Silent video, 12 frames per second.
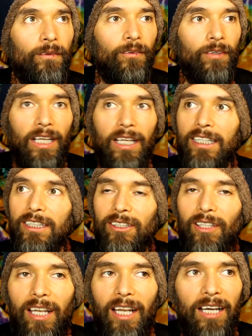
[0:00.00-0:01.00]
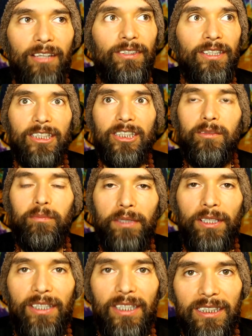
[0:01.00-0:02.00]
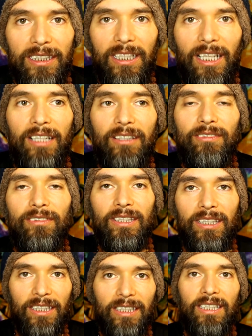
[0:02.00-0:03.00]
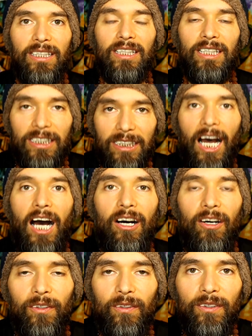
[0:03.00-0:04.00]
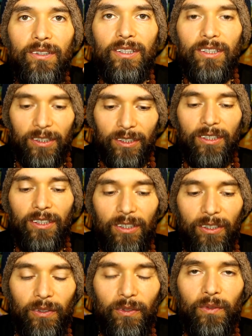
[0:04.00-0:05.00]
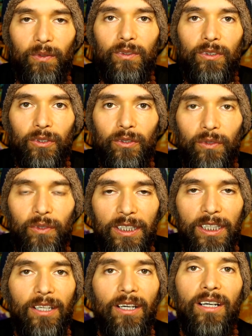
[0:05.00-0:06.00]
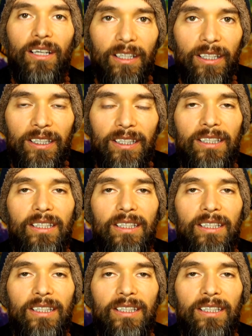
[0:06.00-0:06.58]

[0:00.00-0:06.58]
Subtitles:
relate to life and experience life. It's how you truly are.